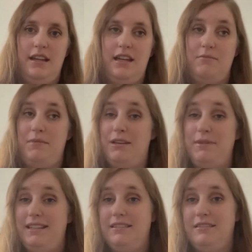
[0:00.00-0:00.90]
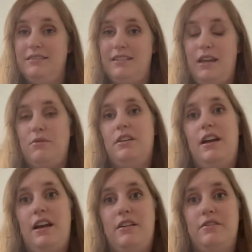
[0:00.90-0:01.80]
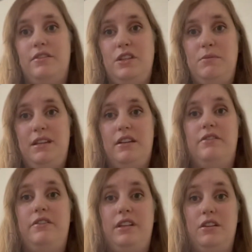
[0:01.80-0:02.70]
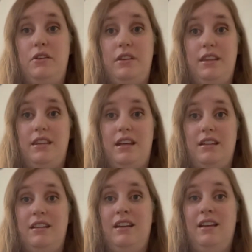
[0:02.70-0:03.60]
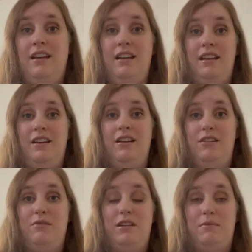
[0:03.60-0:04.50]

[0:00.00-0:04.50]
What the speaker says: maybe they will have UPF 50 clothing that we can